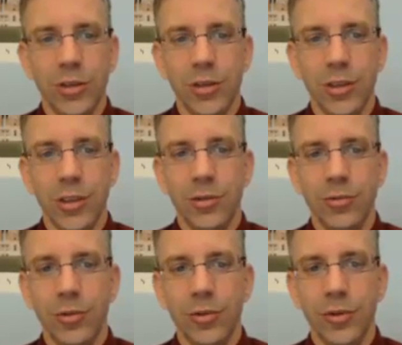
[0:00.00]

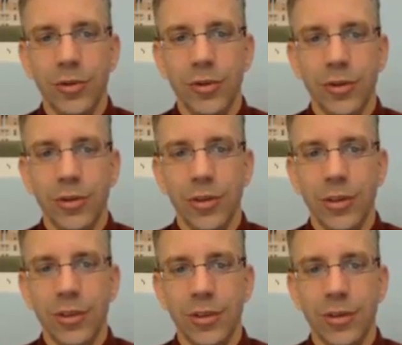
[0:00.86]
equals the
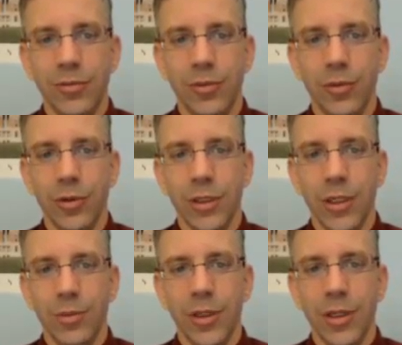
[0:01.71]
list 4,
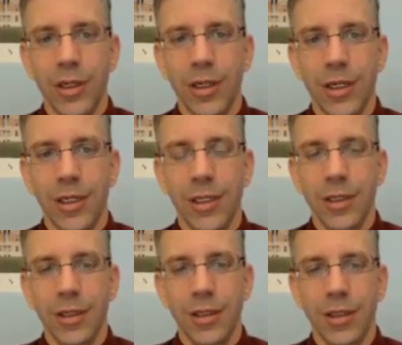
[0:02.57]

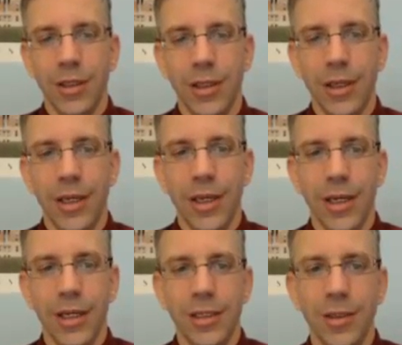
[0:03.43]
9.
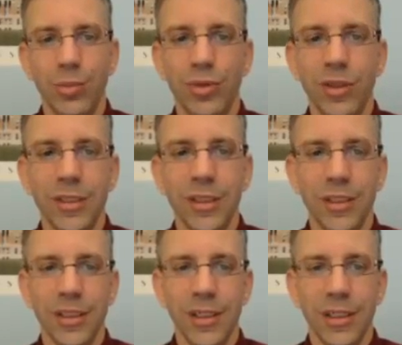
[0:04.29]
And
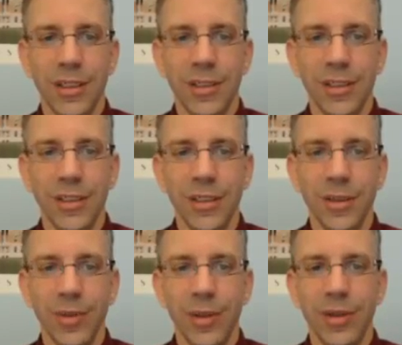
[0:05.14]
implicitly, this
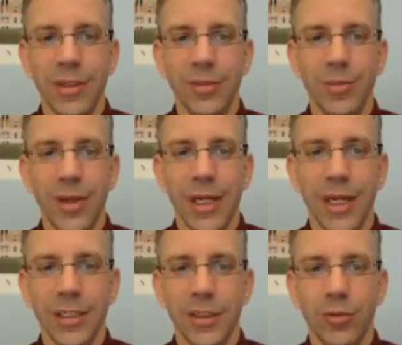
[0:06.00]
here maybe is my
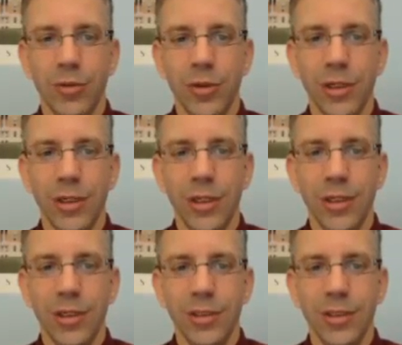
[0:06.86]
x coordinate,
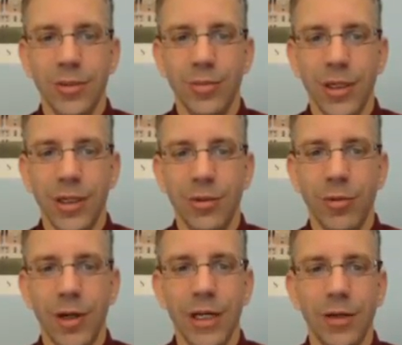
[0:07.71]
and this is my
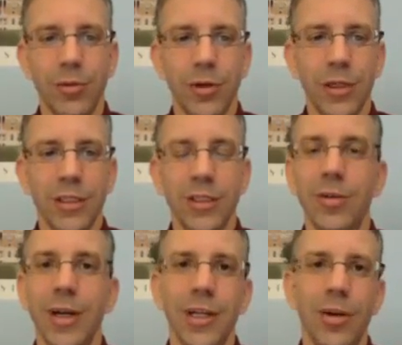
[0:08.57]
y coordinate,
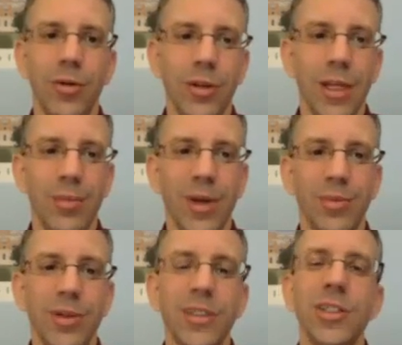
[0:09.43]
so I know that my
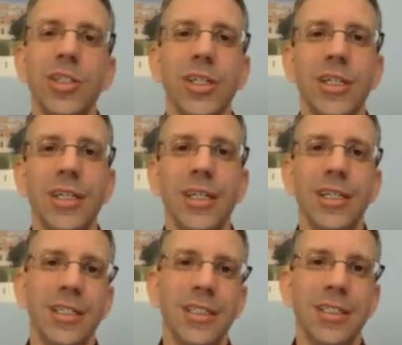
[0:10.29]
position
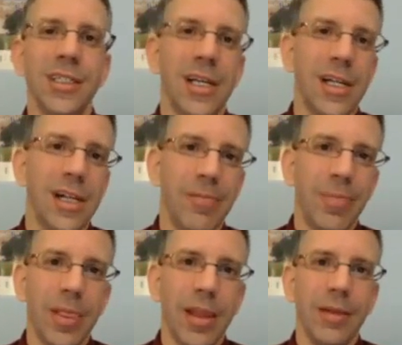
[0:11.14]
is
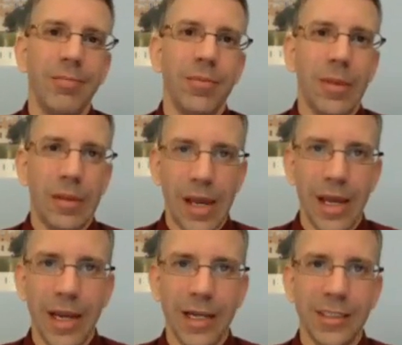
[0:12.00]

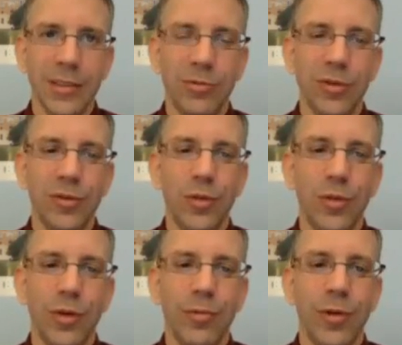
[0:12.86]
at x equals
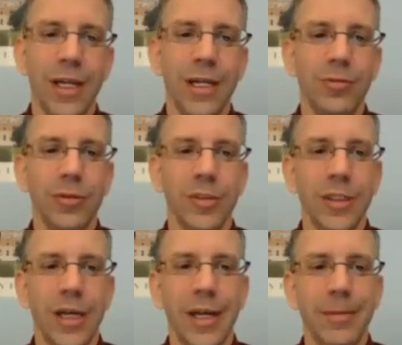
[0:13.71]
4 and y equals
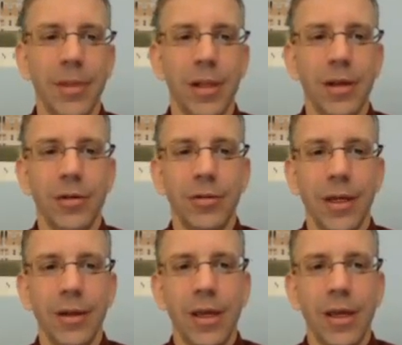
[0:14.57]
9. Okay,